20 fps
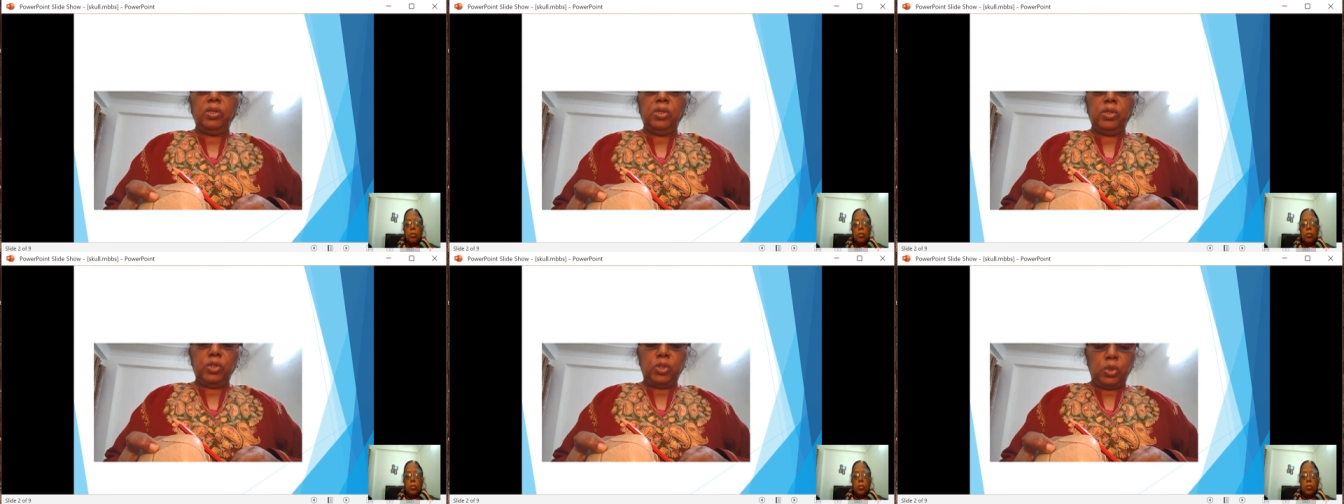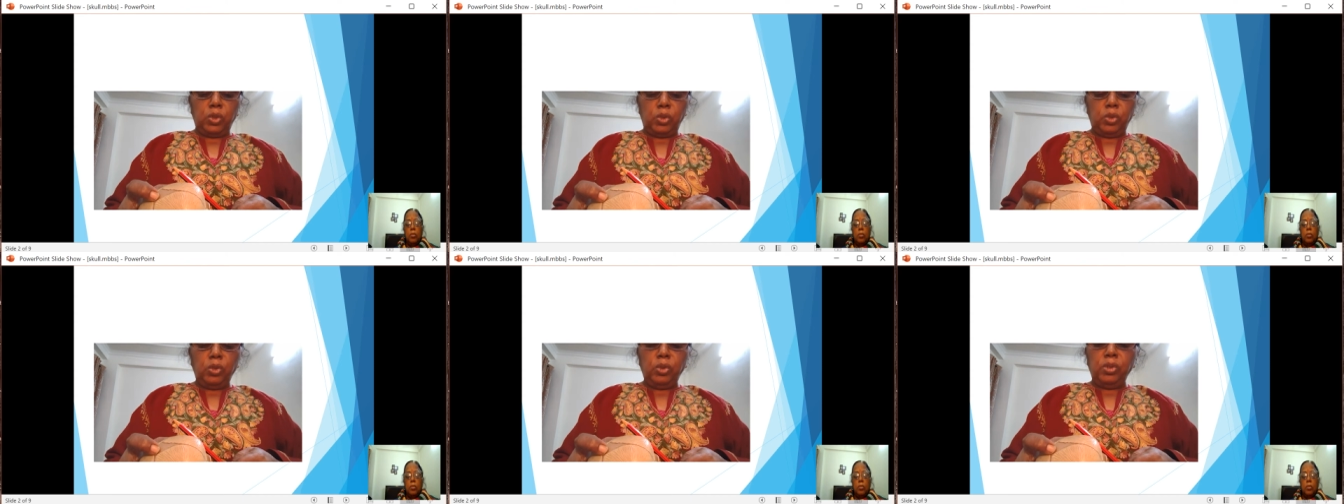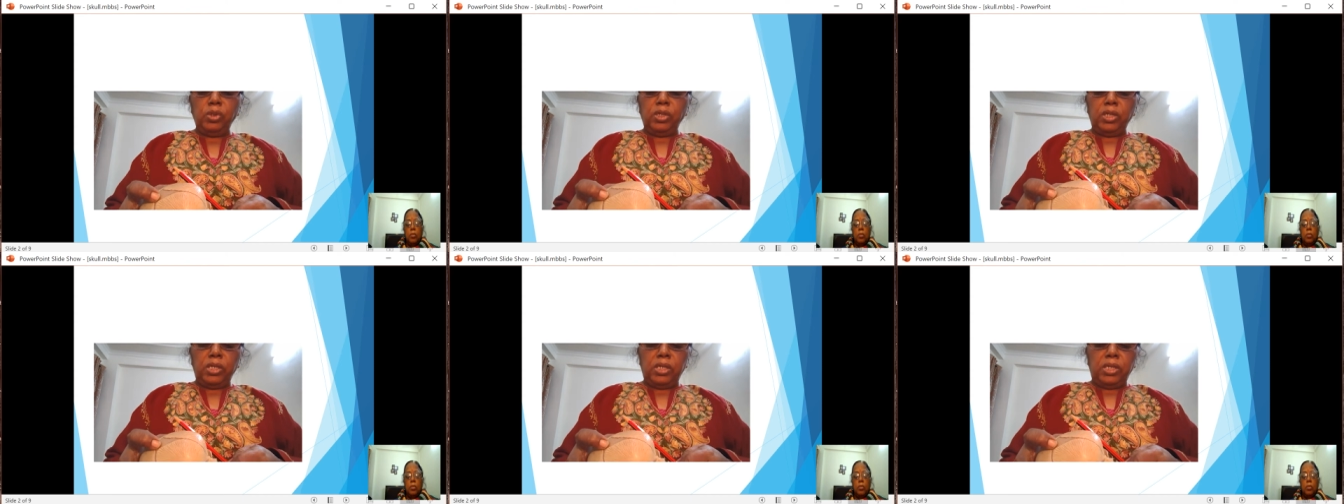
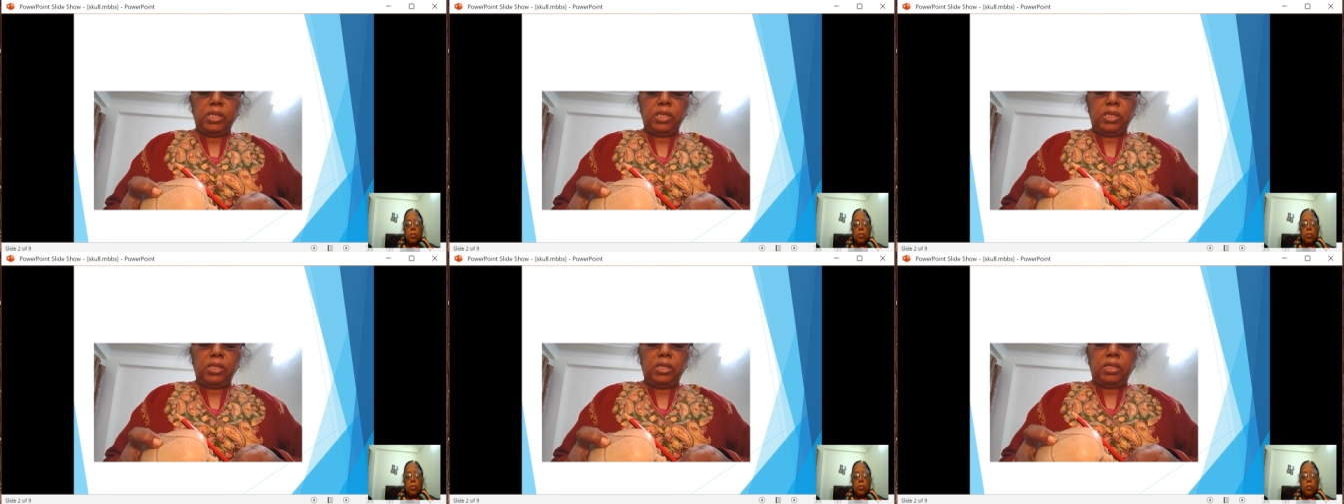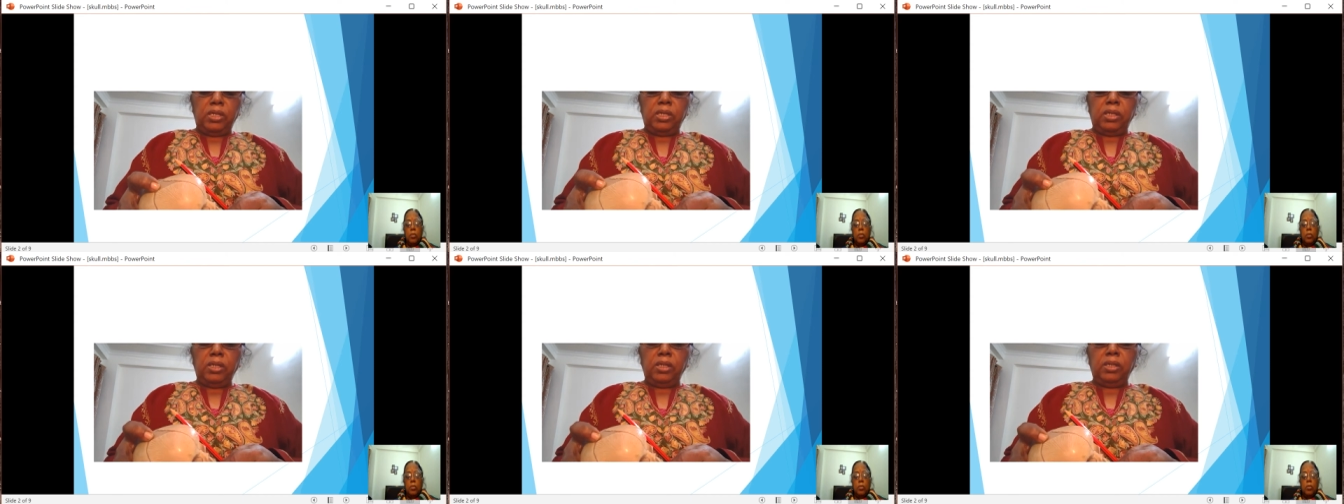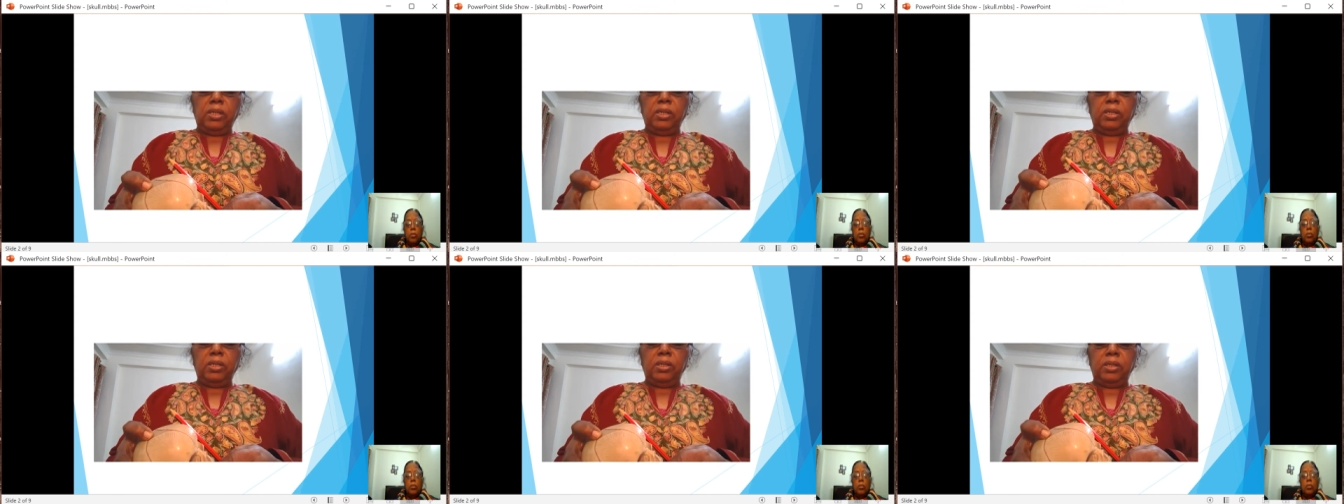So
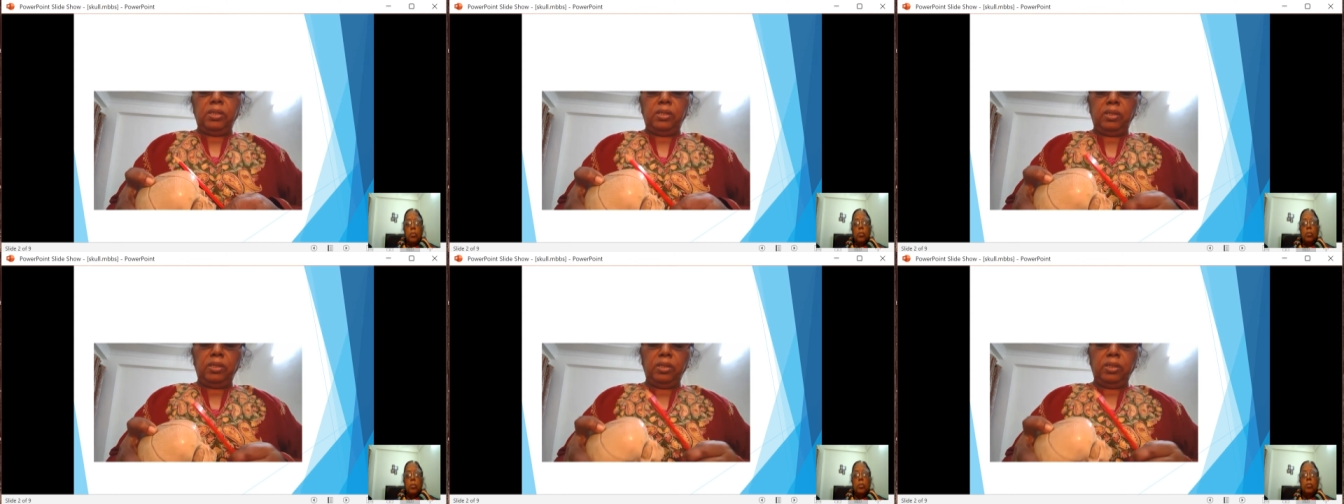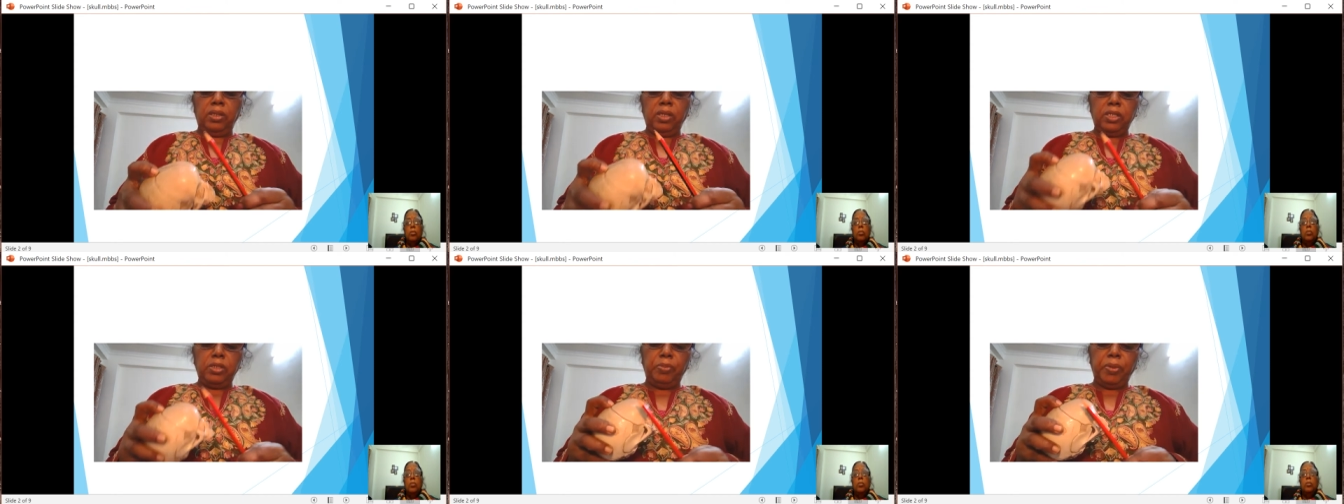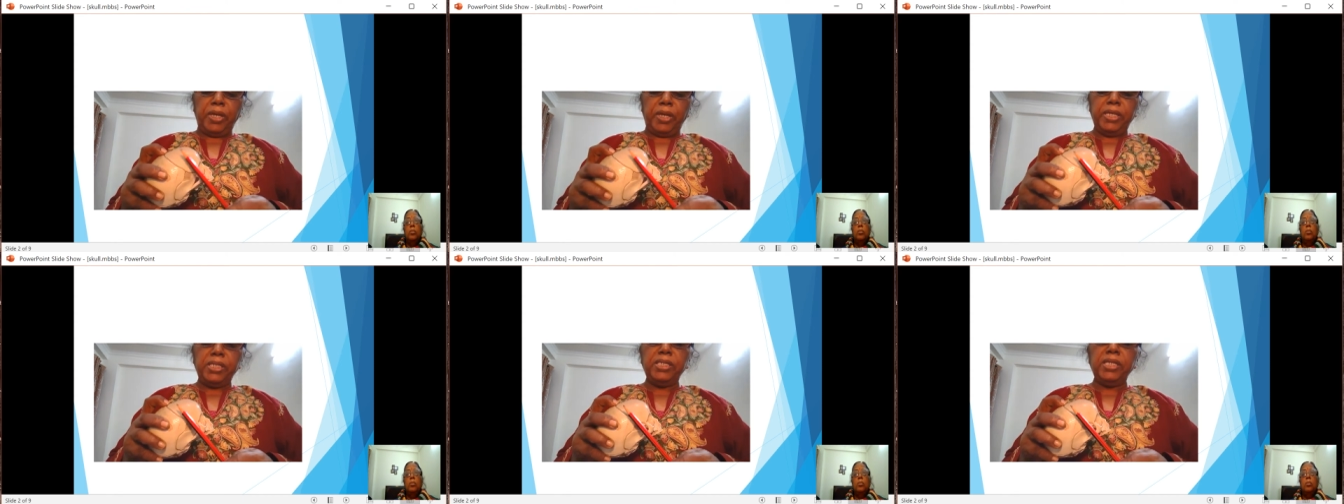the
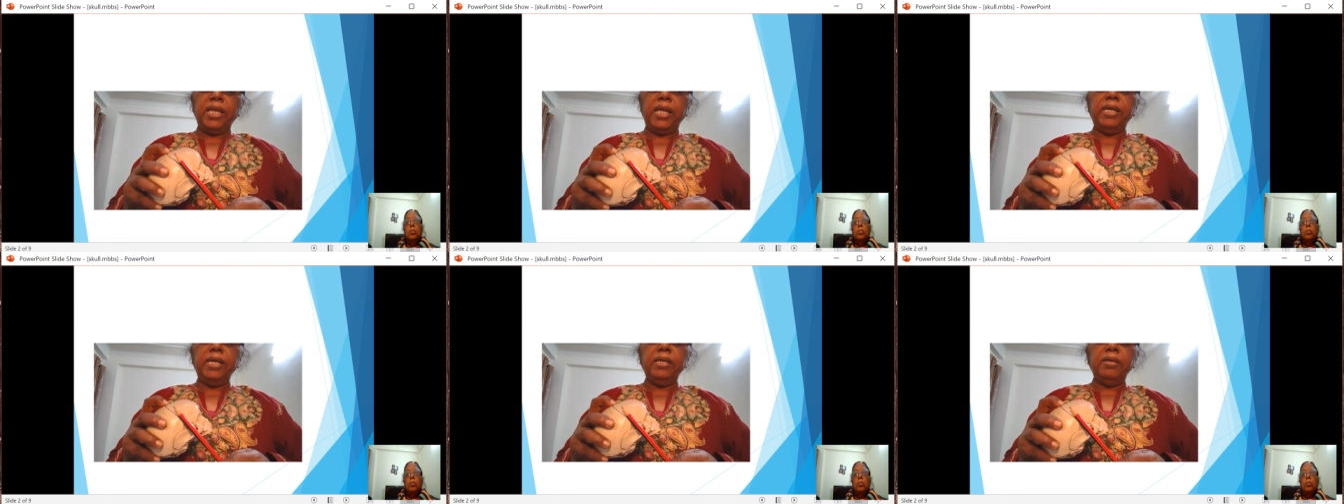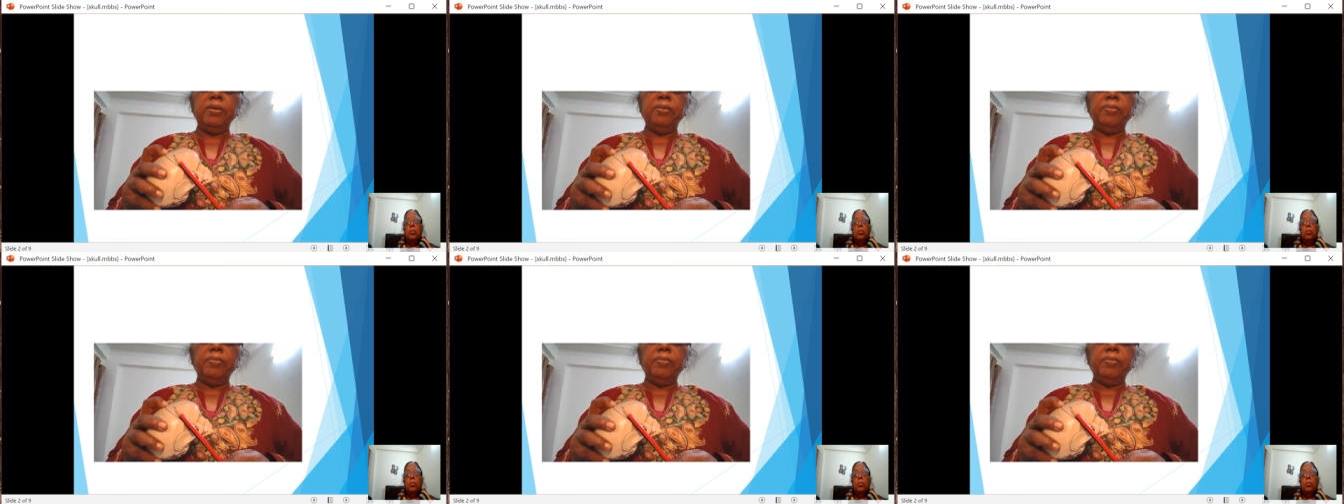space like